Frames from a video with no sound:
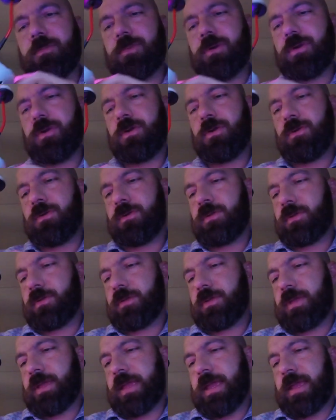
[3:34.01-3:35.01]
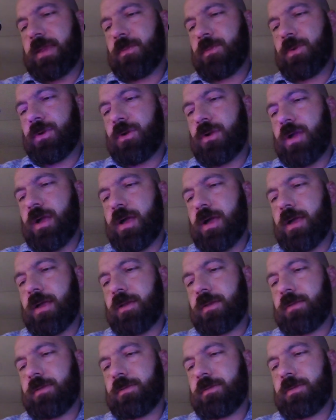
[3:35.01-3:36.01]
mode, and we're
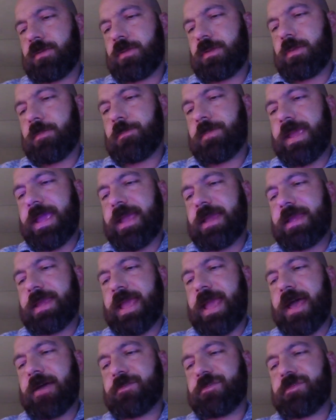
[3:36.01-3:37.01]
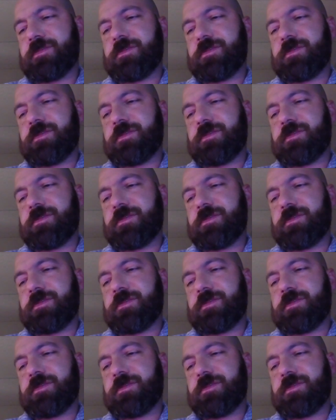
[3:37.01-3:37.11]
on band F,